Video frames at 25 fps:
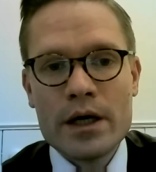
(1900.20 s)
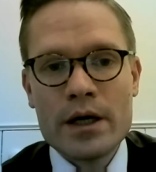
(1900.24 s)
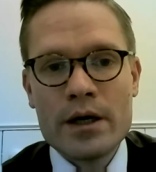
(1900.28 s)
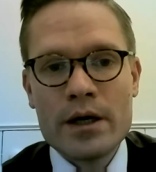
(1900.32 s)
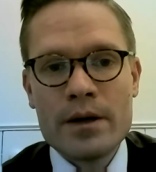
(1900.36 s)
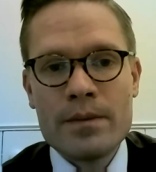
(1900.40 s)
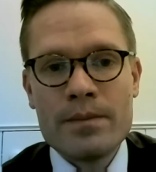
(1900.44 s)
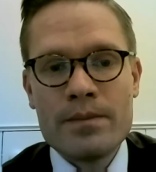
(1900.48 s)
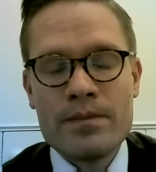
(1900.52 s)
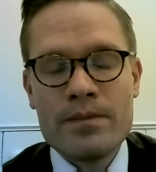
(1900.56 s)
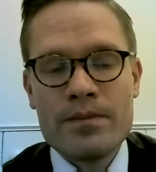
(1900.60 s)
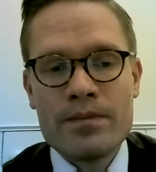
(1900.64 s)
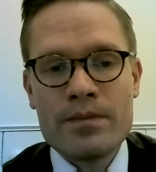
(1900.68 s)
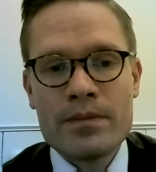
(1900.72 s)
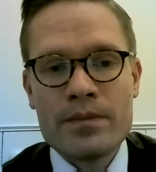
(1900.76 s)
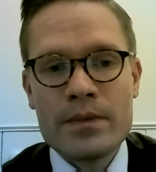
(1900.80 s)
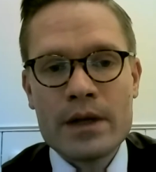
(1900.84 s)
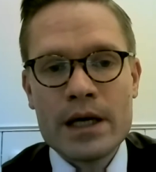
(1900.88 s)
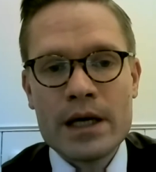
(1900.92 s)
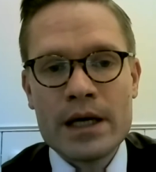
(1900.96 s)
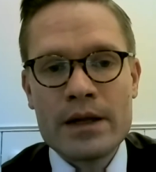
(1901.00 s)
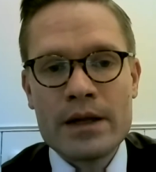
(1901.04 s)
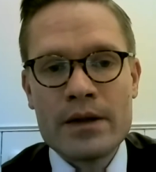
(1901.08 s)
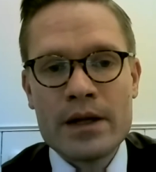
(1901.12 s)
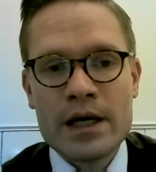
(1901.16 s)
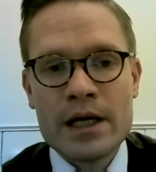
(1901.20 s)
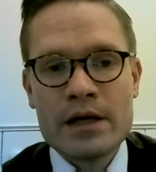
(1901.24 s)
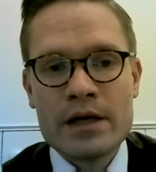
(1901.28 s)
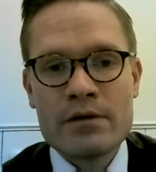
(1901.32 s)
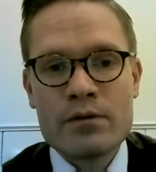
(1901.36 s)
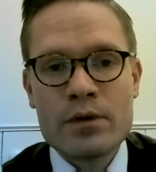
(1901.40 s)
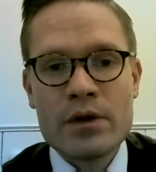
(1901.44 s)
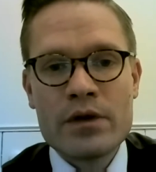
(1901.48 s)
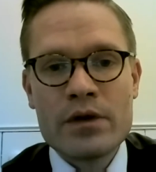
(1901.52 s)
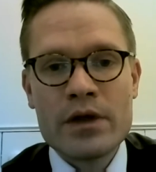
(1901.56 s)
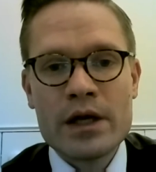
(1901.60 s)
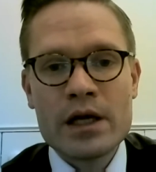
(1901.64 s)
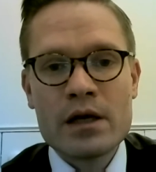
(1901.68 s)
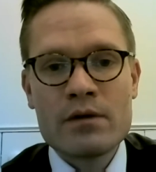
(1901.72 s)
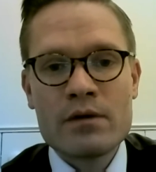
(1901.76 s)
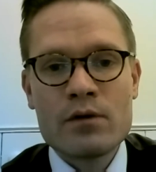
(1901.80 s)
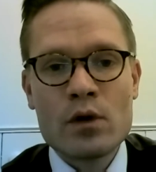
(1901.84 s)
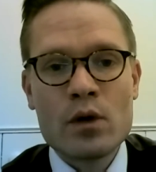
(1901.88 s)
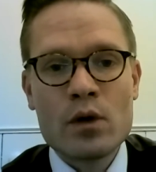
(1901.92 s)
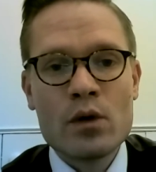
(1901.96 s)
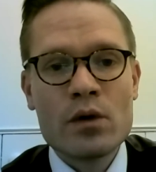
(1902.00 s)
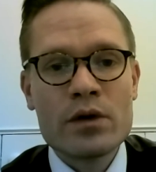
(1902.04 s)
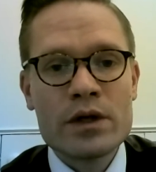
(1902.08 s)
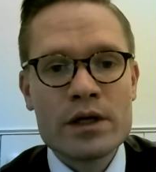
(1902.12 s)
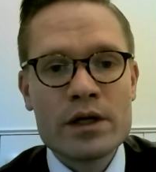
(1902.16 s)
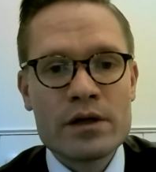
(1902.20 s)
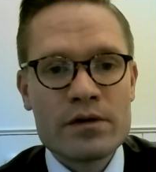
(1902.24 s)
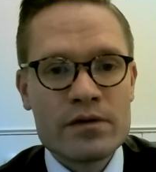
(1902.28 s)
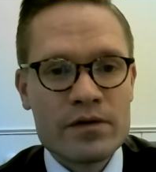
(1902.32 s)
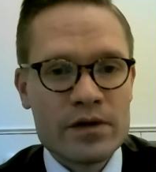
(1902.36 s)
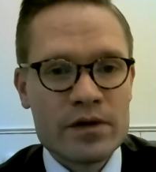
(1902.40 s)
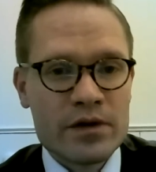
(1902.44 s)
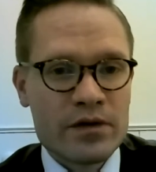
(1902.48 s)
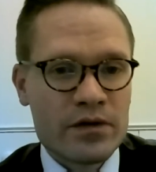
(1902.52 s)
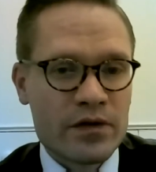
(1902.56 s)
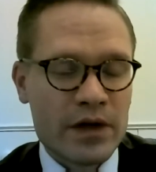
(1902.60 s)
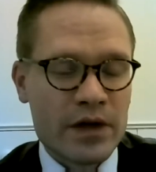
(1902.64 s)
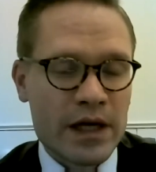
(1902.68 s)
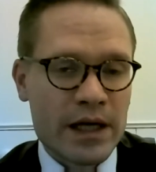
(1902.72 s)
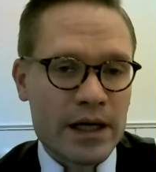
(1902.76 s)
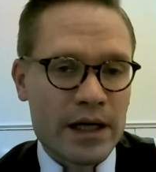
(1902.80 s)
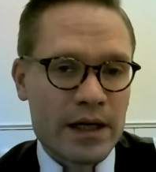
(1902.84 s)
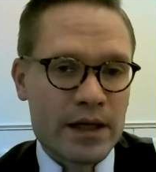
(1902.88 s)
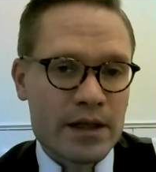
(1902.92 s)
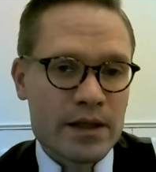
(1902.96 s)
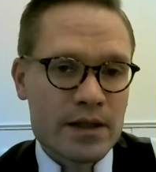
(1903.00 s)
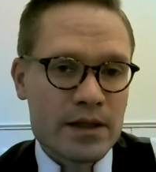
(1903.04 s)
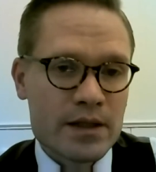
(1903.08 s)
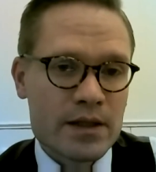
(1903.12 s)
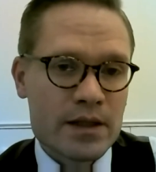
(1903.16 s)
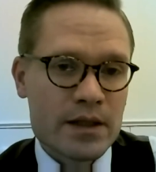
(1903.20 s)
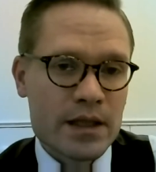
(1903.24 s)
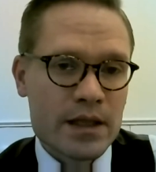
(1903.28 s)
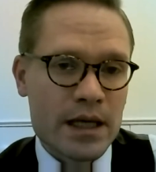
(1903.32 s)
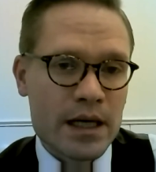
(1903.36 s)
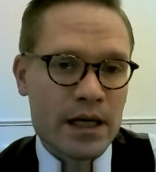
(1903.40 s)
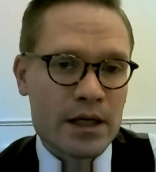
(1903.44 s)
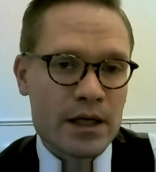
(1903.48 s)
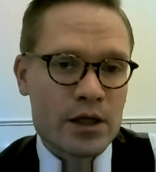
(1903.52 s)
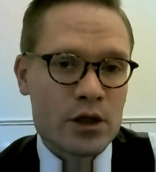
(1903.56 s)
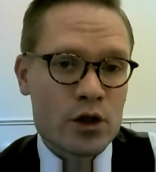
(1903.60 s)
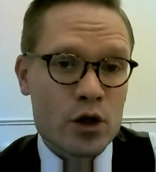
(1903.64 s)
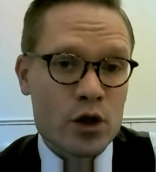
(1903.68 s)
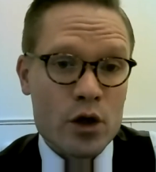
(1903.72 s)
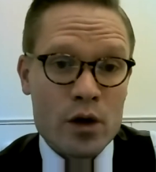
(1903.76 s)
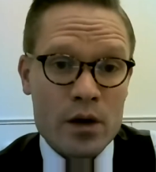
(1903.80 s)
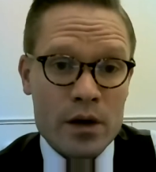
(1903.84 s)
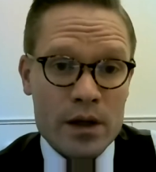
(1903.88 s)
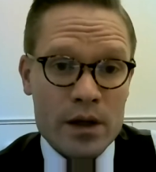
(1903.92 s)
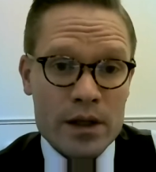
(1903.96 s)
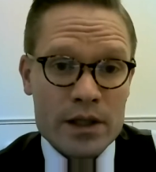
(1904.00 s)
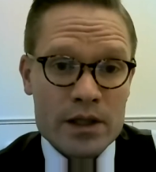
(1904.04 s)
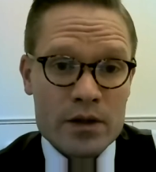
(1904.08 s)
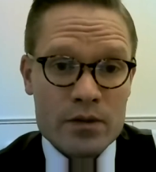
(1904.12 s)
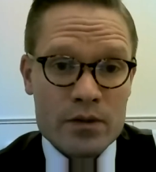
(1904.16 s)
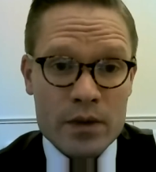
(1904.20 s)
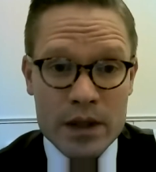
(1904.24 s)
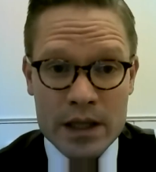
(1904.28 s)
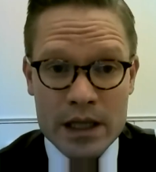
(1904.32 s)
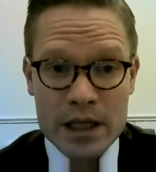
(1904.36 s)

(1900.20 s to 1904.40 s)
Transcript: Um, and that if we think of all the different things that journalists,